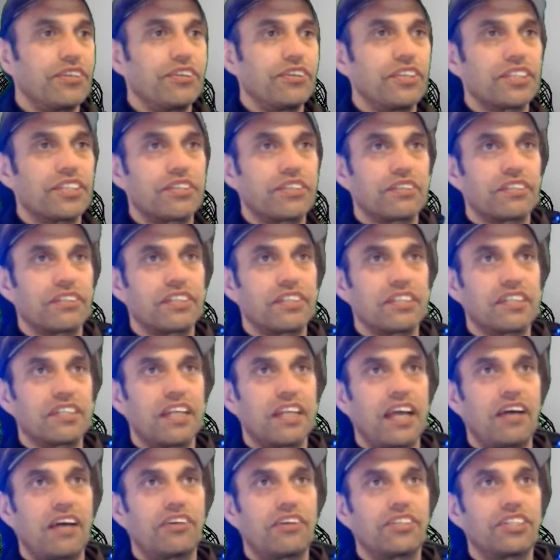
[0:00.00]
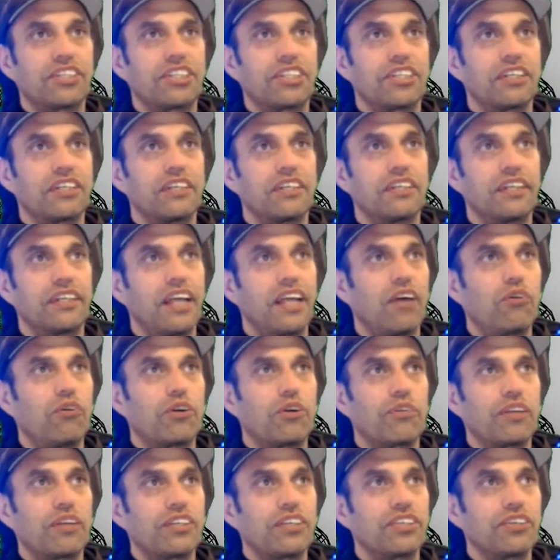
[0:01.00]
this lounge. Now what are
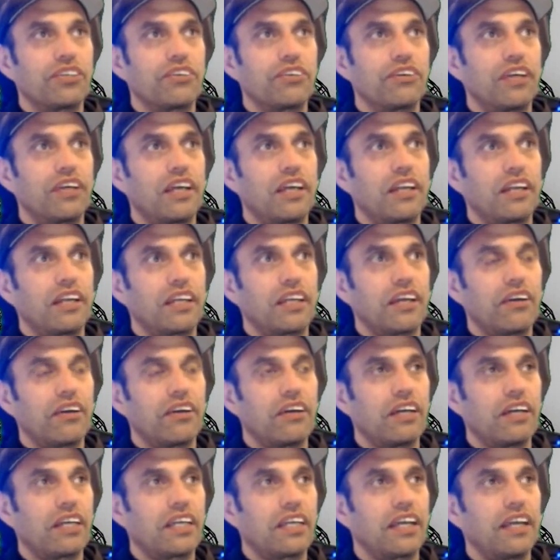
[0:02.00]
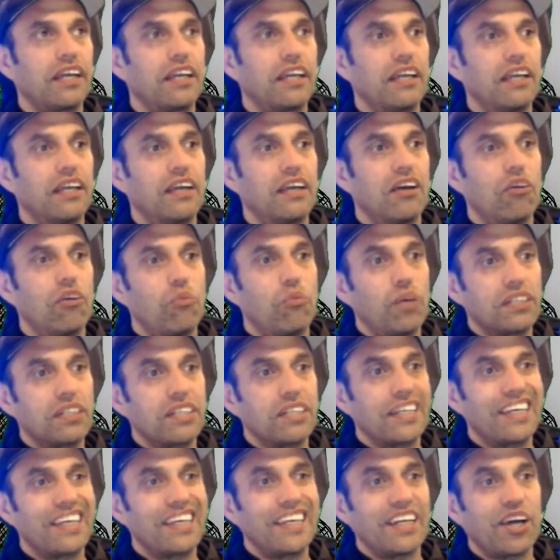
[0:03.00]
we going to do? And I go, okay, once I
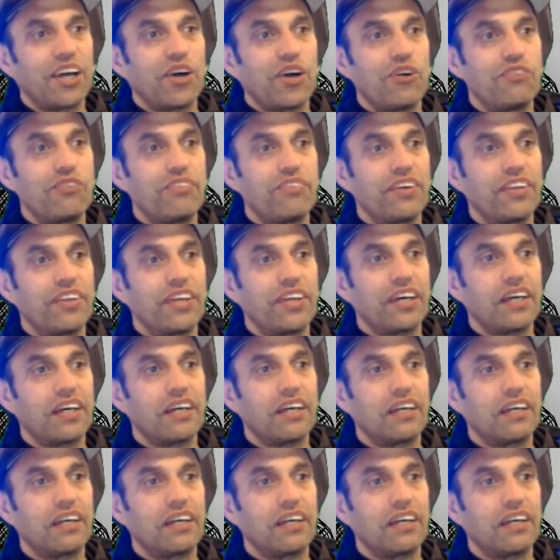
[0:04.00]
get over the